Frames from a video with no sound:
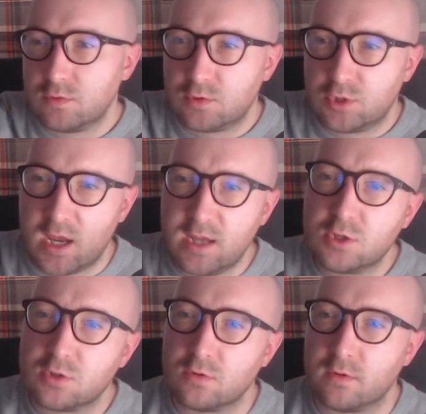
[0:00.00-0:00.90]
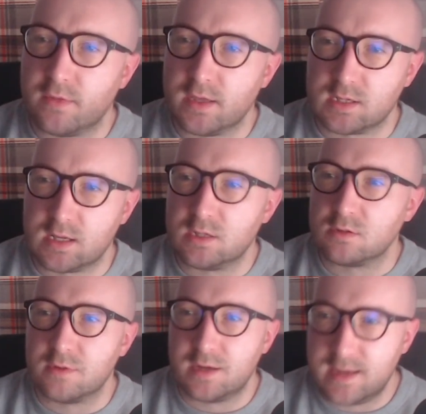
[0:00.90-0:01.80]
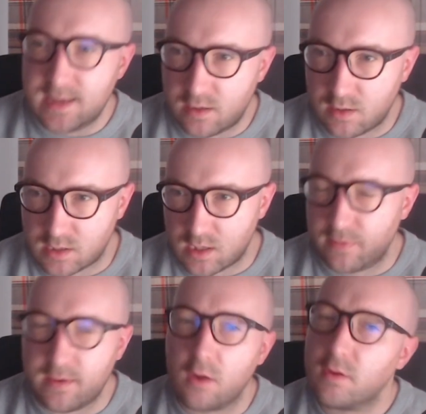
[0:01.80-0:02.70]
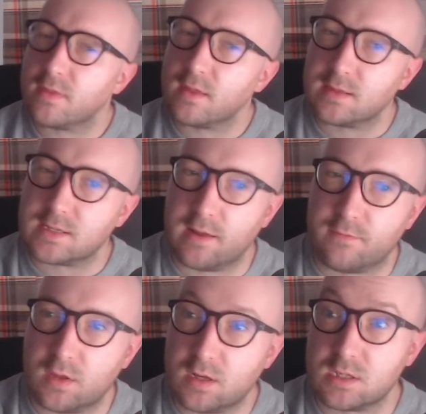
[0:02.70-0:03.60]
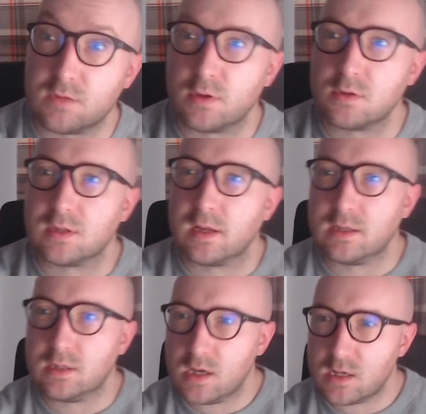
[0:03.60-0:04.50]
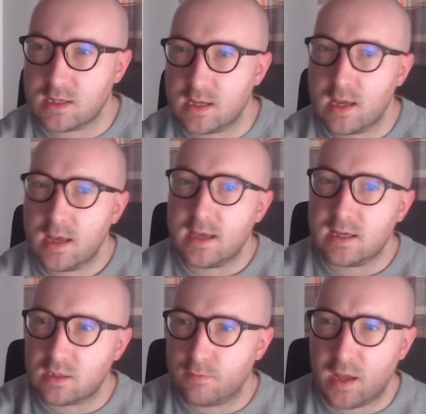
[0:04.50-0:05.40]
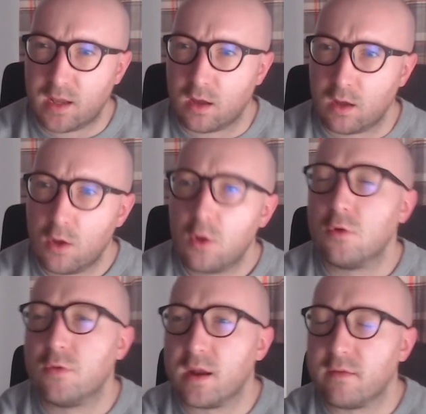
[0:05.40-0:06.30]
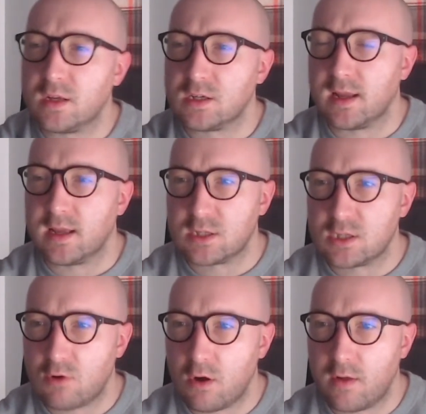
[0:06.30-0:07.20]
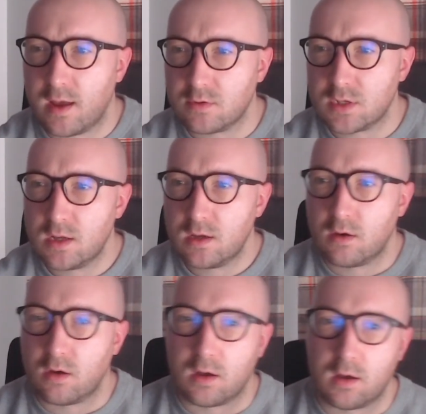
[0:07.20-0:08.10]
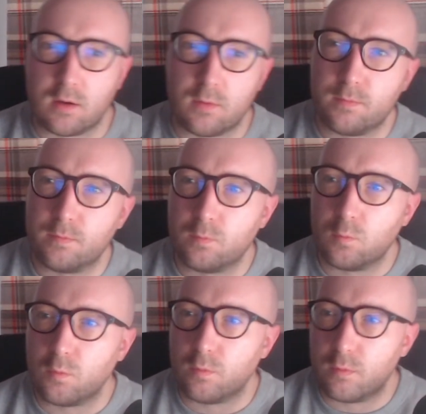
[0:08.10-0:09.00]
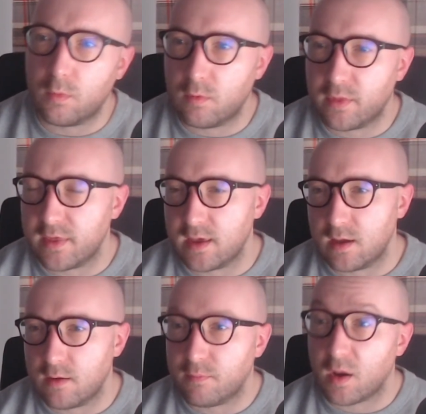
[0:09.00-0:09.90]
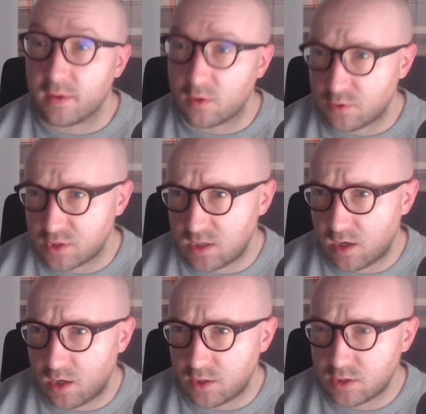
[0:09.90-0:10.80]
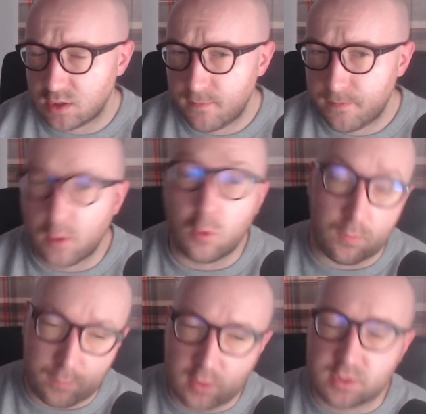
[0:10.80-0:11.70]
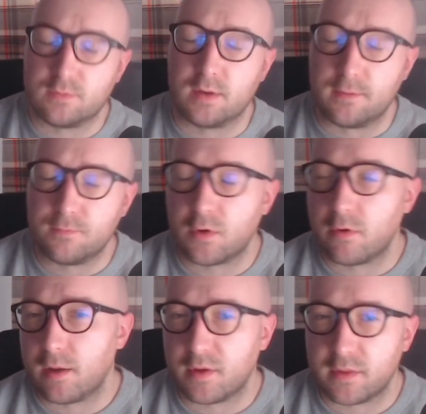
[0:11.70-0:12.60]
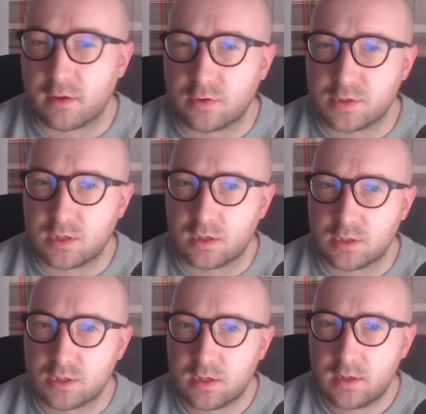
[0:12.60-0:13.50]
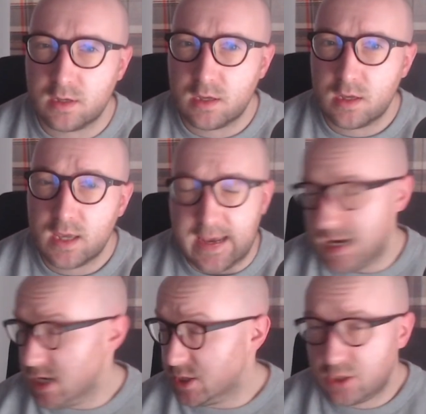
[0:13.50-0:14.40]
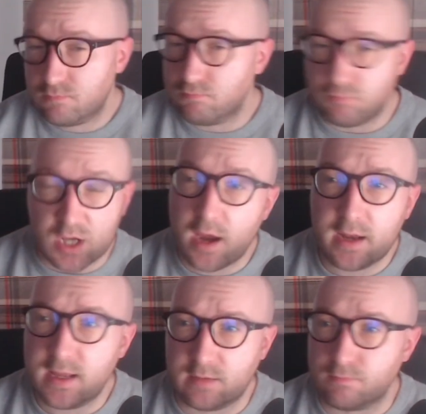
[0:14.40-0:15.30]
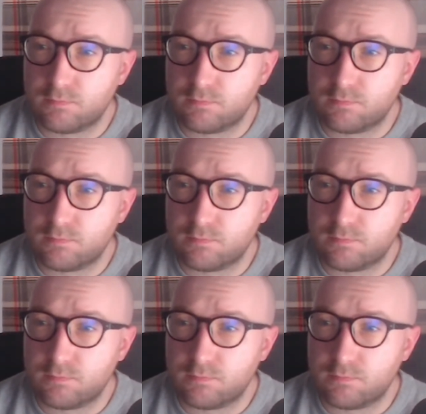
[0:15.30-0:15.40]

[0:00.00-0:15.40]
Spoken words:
changed all of this into a neatness, and the only thing that's left that is supposedly dirty is the beggar, who then eventually gets thrown out by the concierge, or possibly thrown out by the concierge. Each tiny,